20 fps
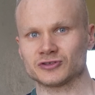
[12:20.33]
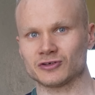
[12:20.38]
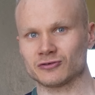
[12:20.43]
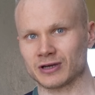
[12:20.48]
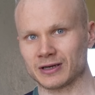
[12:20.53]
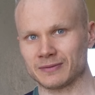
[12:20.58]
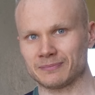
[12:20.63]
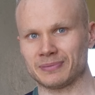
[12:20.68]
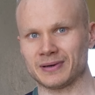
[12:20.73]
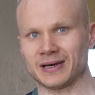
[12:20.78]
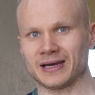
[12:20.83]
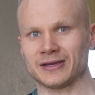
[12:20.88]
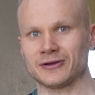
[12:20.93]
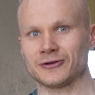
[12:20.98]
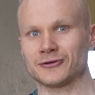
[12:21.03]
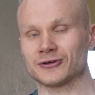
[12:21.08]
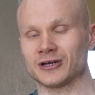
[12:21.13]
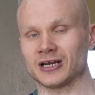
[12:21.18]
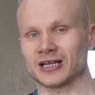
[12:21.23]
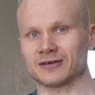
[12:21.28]
You can buy
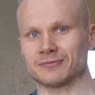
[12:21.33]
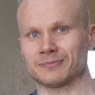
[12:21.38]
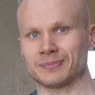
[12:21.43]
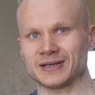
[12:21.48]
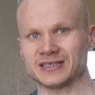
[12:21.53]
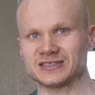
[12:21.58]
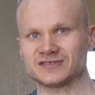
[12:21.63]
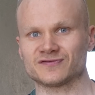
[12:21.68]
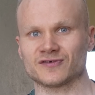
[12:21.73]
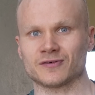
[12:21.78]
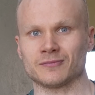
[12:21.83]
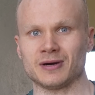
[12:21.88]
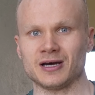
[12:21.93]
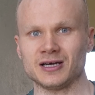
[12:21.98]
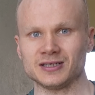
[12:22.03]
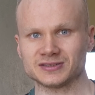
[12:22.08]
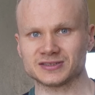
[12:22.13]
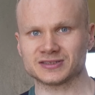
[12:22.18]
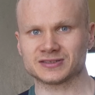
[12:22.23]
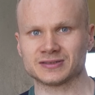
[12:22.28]
hydraulic press from
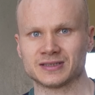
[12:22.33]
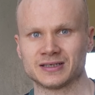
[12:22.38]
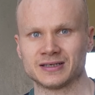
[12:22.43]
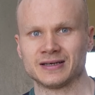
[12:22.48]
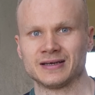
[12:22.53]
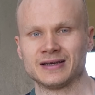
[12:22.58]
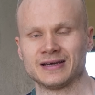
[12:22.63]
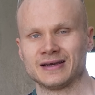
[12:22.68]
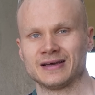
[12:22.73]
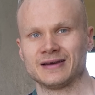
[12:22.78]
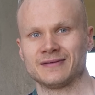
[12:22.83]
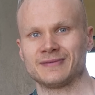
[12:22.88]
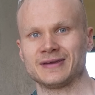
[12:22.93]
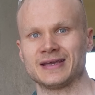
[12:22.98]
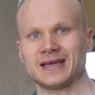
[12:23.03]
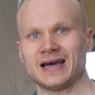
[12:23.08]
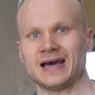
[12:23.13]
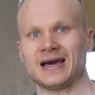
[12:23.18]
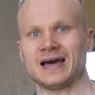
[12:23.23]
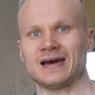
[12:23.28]
us.
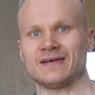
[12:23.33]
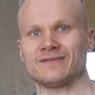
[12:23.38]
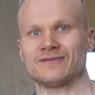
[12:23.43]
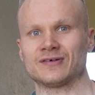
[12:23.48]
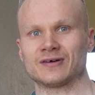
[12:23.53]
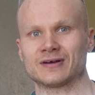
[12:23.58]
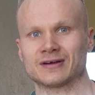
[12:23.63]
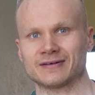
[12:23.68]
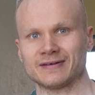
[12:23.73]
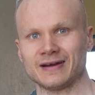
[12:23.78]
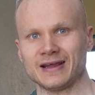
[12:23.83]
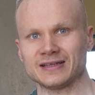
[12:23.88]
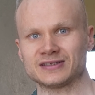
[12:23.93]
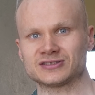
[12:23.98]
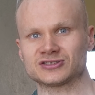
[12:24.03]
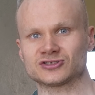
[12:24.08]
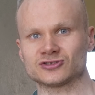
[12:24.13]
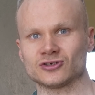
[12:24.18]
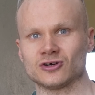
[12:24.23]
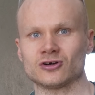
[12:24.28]
We have
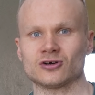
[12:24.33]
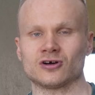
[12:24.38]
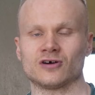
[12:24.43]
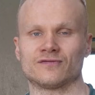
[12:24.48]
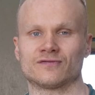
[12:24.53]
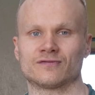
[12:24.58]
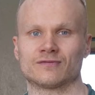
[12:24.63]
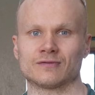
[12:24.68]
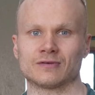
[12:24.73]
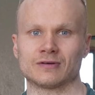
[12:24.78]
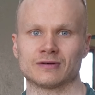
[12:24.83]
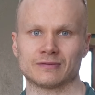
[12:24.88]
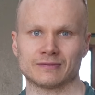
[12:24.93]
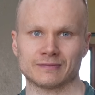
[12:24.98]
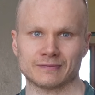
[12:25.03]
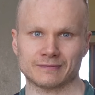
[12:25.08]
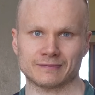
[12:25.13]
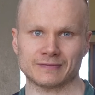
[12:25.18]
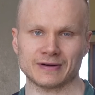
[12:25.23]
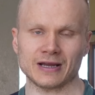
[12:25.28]
great stock of
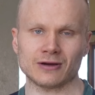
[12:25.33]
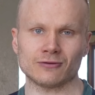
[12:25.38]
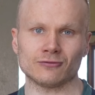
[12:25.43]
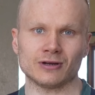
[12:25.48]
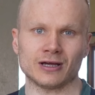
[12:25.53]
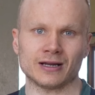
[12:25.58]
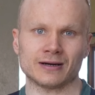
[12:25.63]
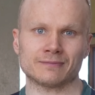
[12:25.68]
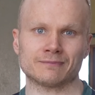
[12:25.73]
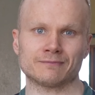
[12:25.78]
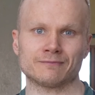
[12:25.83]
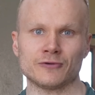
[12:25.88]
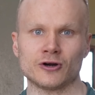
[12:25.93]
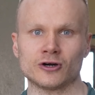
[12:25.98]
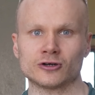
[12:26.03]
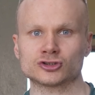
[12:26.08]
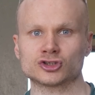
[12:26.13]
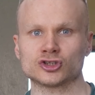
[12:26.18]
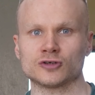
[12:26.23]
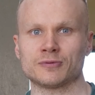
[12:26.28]
regular
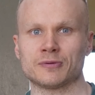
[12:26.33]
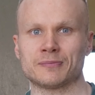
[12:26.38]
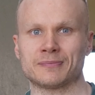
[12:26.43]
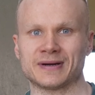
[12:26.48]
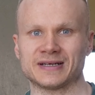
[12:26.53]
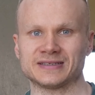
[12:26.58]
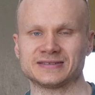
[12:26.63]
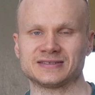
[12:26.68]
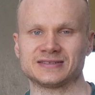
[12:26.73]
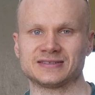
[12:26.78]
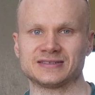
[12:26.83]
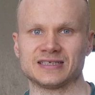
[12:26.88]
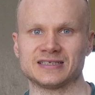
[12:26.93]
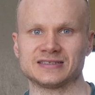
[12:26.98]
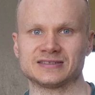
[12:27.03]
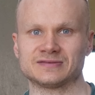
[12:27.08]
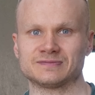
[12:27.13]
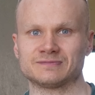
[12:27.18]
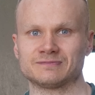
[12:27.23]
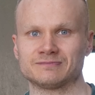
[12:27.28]
workshop
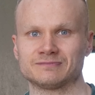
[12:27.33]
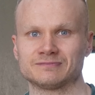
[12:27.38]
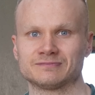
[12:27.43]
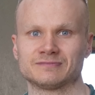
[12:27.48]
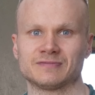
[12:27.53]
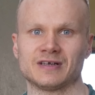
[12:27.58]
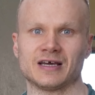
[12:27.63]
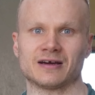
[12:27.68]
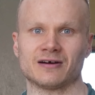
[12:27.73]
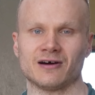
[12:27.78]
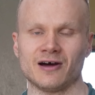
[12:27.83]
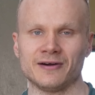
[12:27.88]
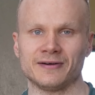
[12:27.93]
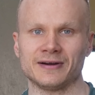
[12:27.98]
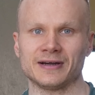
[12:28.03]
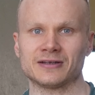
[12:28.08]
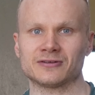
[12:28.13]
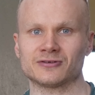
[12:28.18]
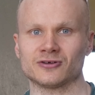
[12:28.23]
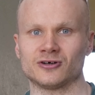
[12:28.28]
presses, like one
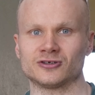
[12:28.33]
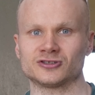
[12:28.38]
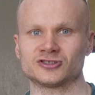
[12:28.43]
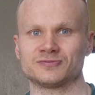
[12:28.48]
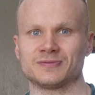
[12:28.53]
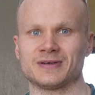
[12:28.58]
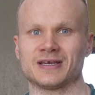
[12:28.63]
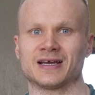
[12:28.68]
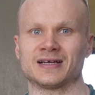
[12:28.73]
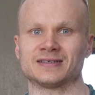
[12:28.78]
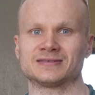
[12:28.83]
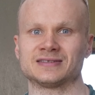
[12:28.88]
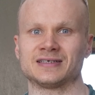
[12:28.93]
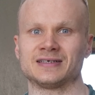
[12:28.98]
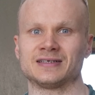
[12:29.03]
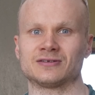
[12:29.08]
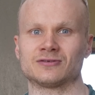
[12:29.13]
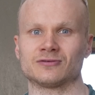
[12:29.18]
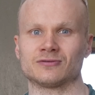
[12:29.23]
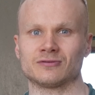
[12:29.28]
hundred tons, we can
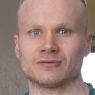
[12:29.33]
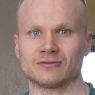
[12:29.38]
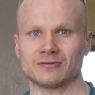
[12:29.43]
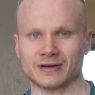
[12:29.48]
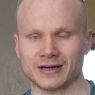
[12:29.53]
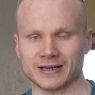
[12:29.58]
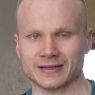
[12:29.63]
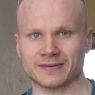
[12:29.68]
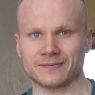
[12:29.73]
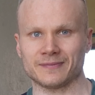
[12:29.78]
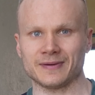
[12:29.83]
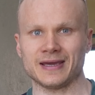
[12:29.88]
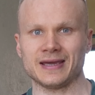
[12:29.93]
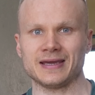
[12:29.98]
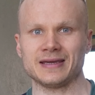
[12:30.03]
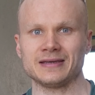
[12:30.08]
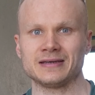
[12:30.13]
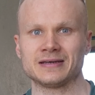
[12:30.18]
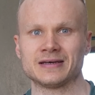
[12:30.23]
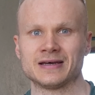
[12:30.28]
send it right
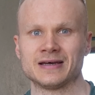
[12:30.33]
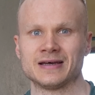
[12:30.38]
away.